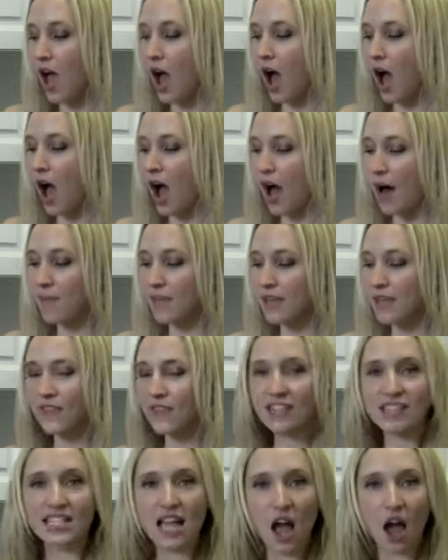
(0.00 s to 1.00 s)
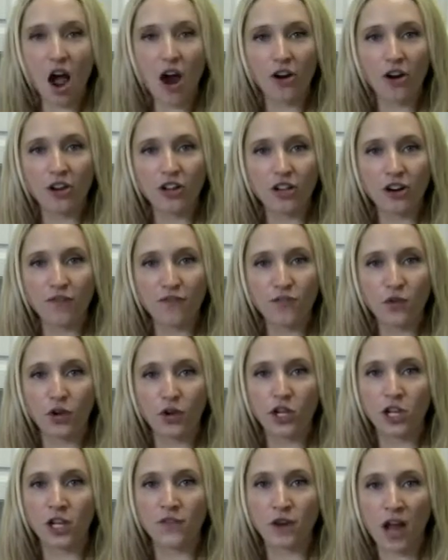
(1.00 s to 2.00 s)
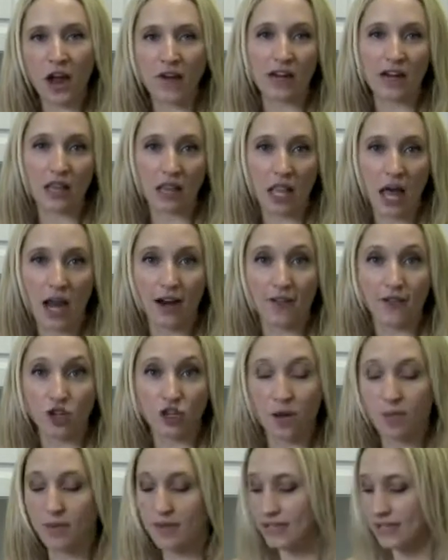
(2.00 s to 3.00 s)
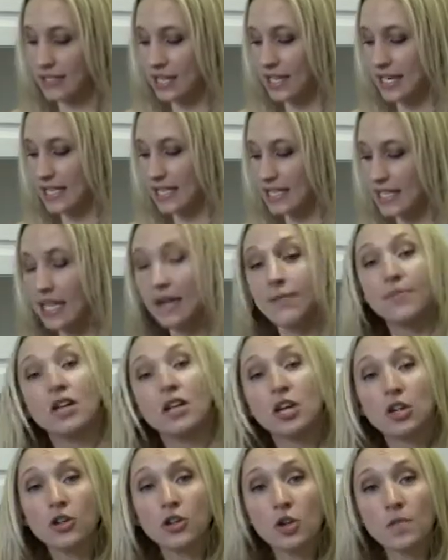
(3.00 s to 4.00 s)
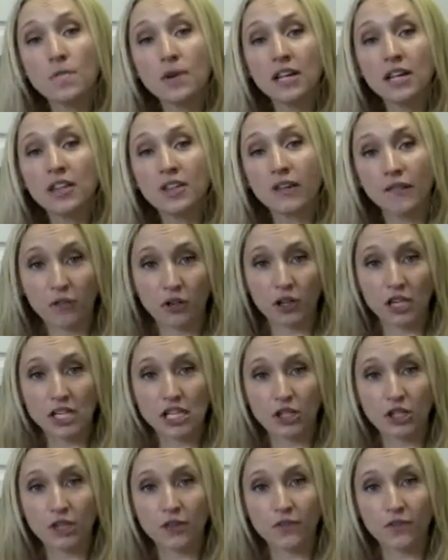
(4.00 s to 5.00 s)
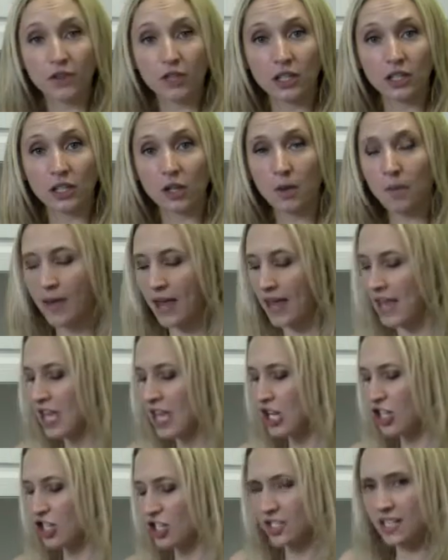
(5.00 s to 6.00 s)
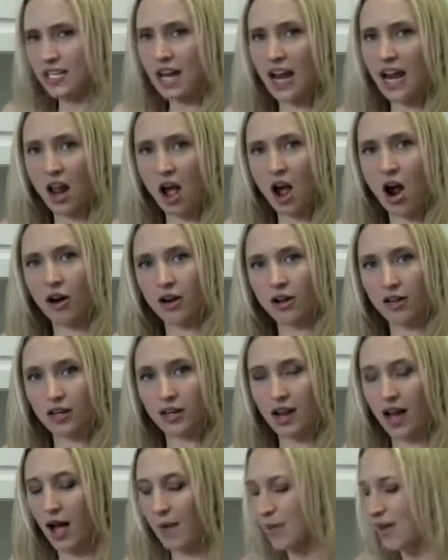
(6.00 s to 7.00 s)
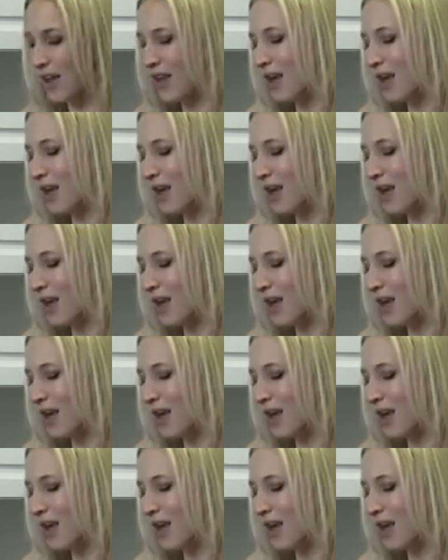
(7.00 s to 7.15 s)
If it's not hard enough for you, if you're having a lot of trouble slicing it, you can put it in the freezer for a little bit just to kind of harden it up.